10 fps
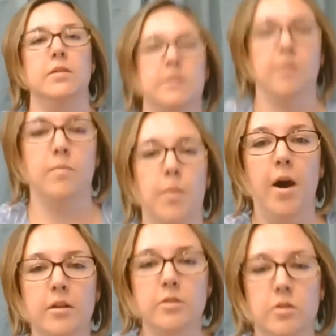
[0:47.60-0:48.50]
some
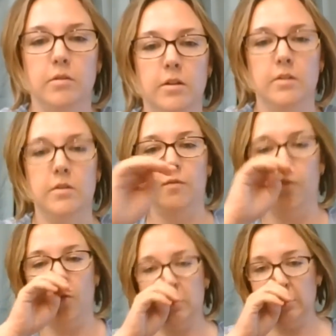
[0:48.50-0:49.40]
postulates
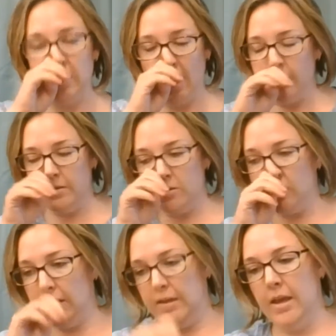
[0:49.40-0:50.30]
for
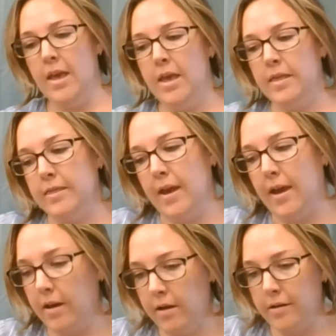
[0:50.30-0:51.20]
geometry
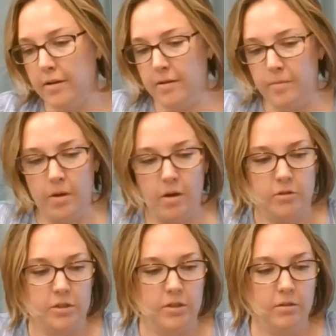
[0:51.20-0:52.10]
that are
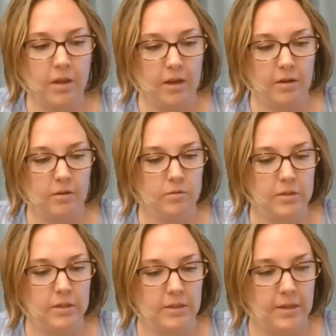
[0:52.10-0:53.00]
still kind of
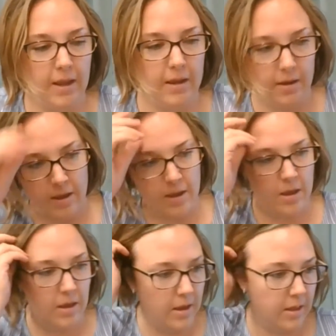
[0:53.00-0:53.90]
used today.
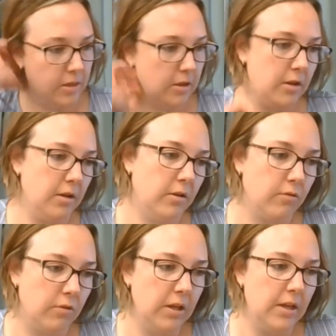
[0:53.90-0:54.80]
And the
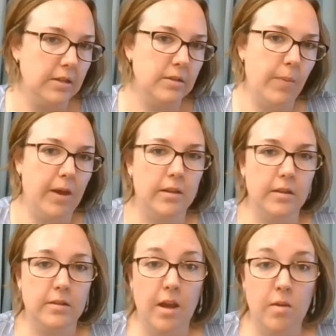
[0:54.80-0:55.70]
Greeks back in
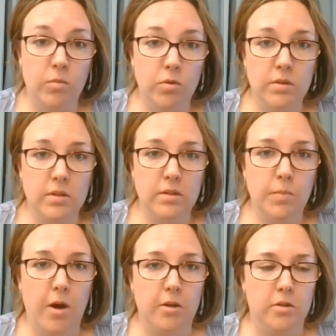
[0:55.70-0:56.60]
the time used these
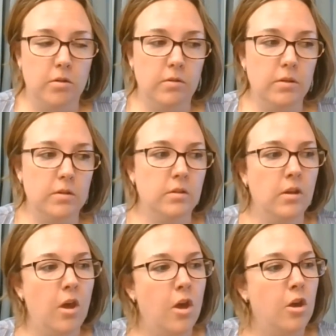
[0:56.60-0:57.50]
postulates
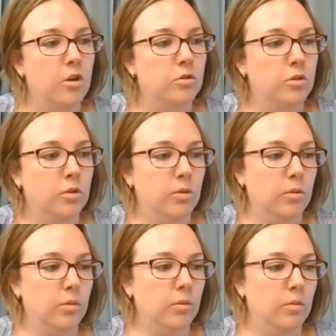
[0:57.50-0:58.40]

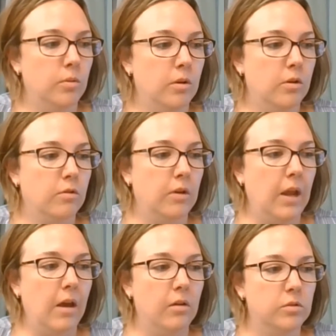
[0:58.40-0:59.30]
to
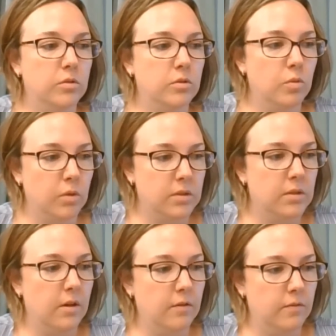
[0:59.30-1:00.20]
create all sorts
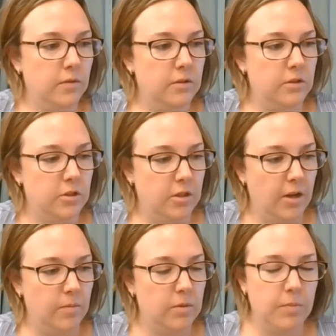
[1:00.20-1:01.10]
of
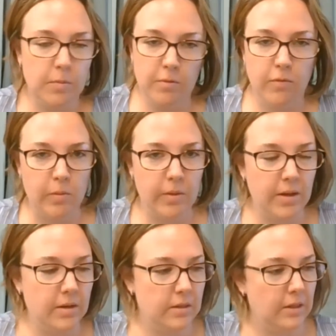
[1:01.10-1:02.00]
shapes. But before we
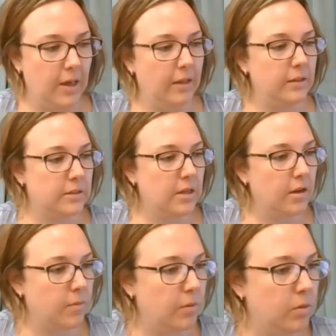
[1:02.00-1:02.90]
get into that, let's talk
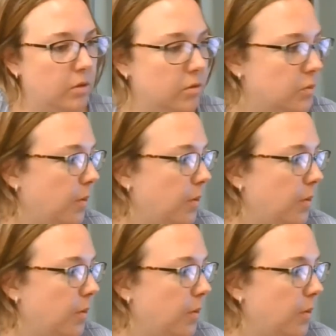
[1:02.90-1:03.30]
about what those